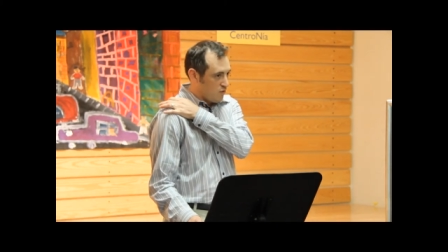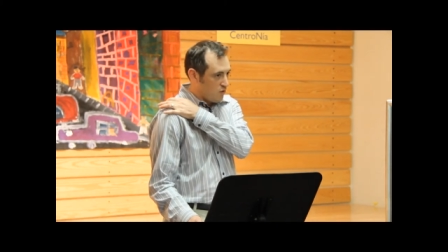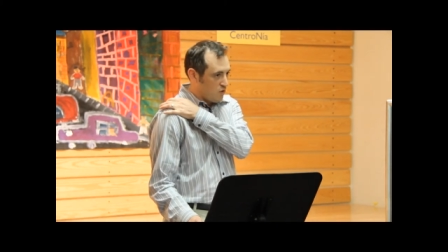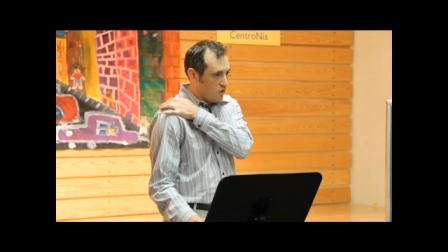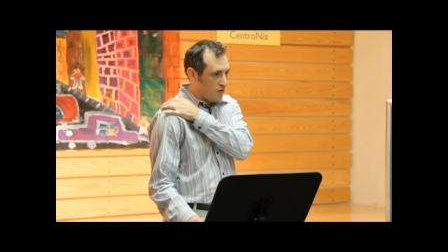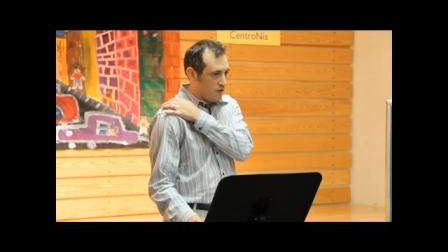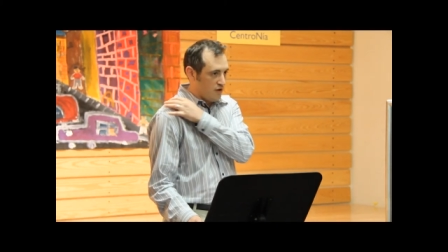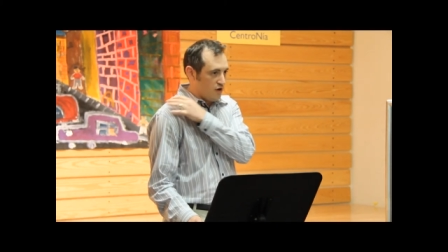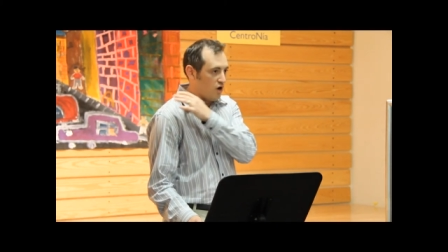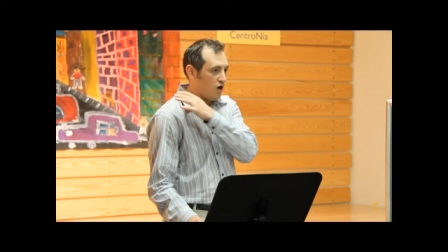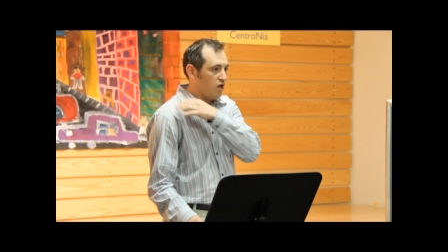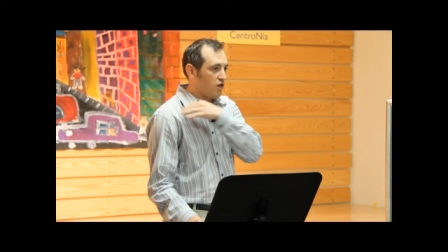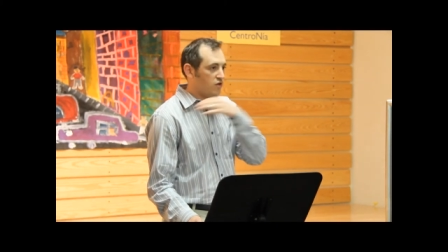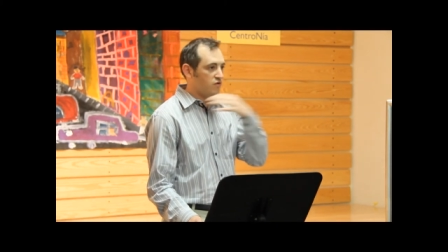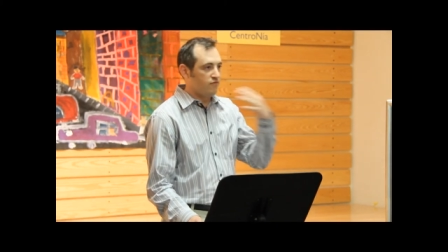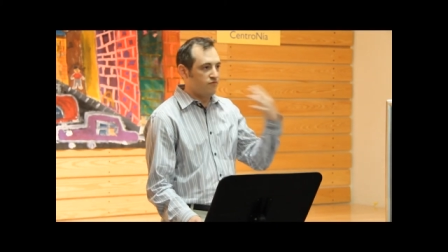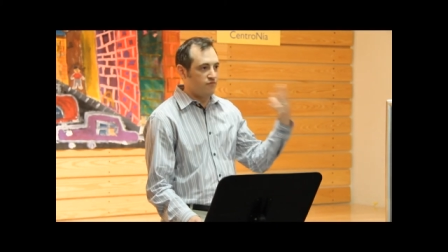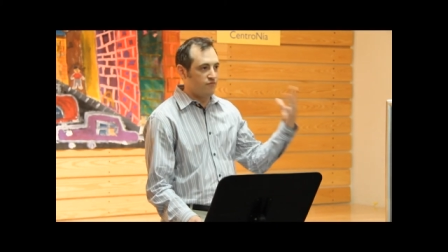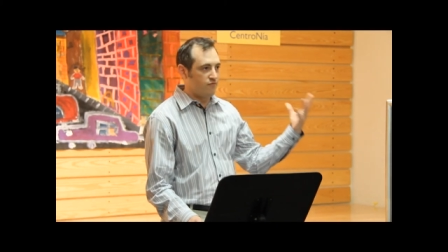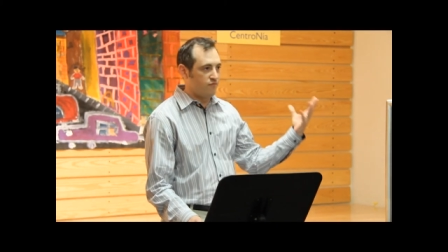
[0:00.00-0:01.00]
role in
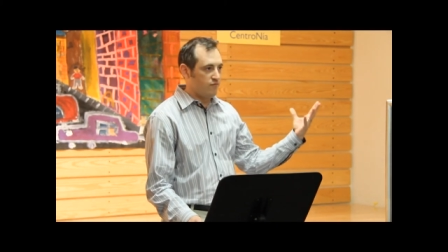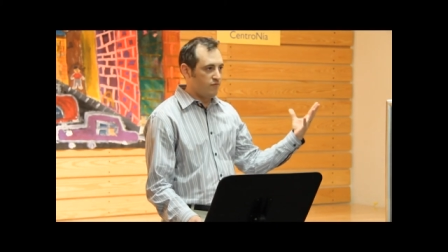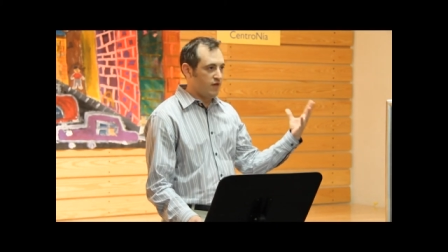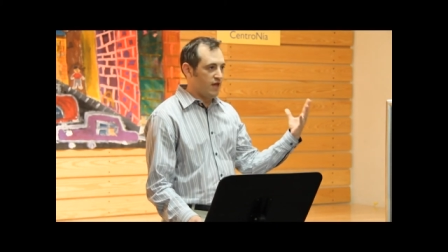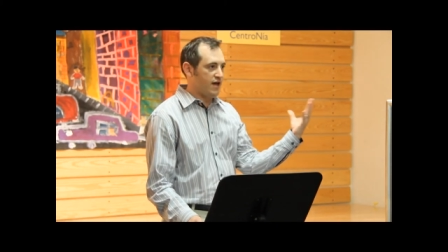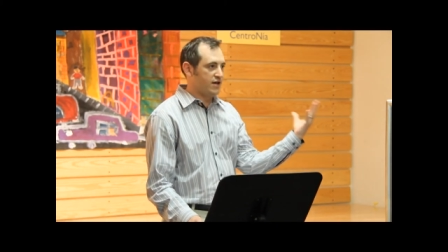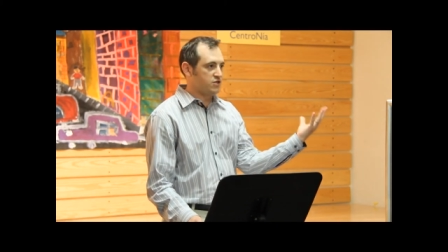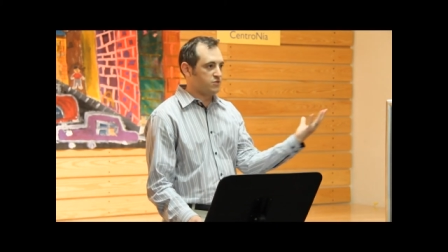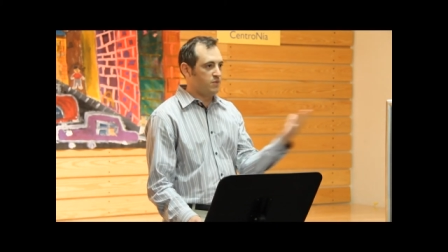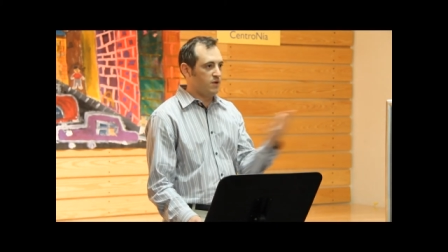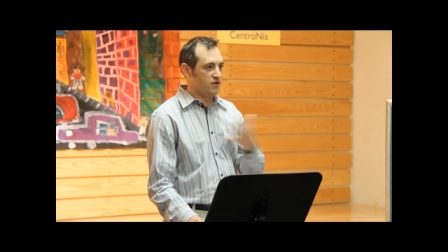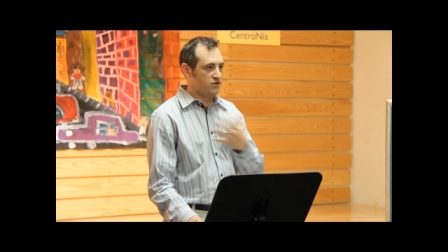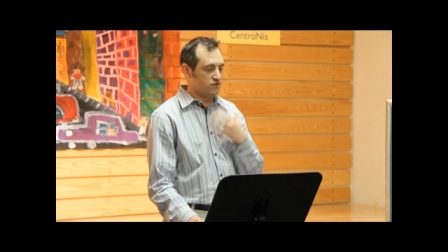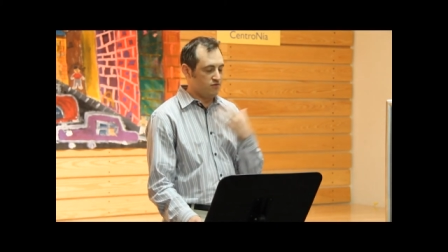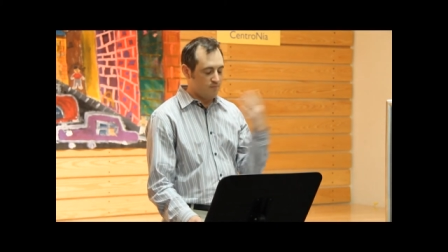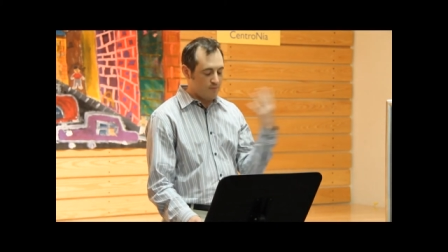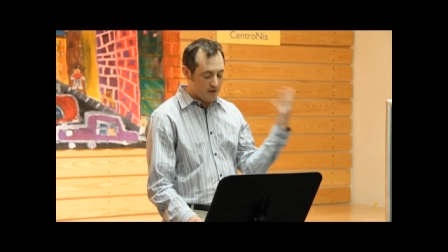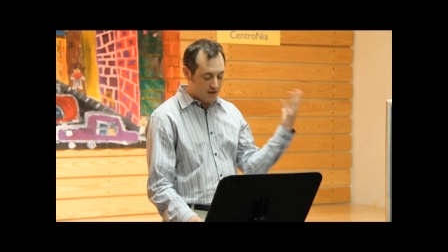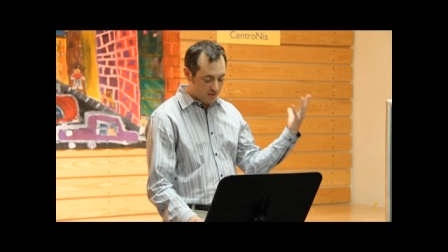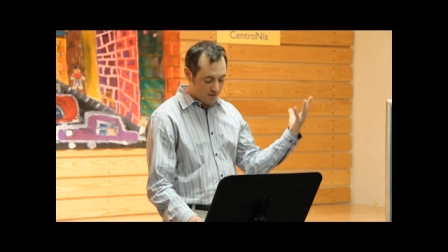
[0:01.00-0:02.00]
all of the aspects
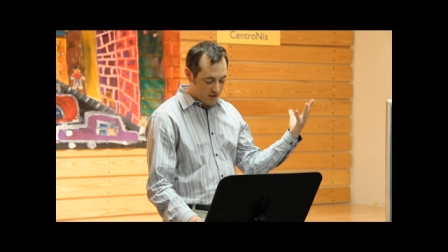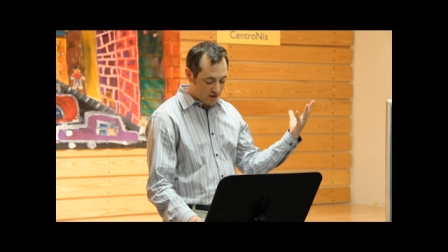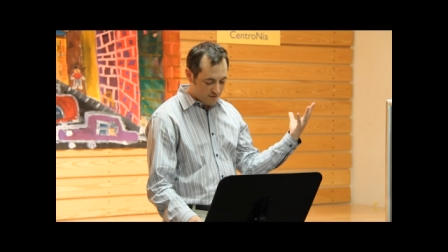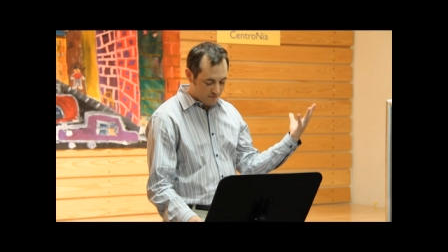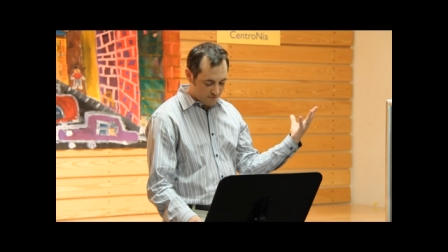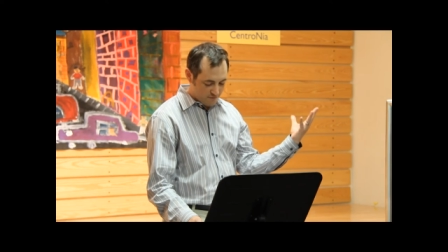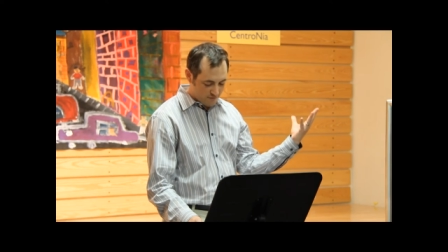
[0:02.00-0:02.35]
of my life.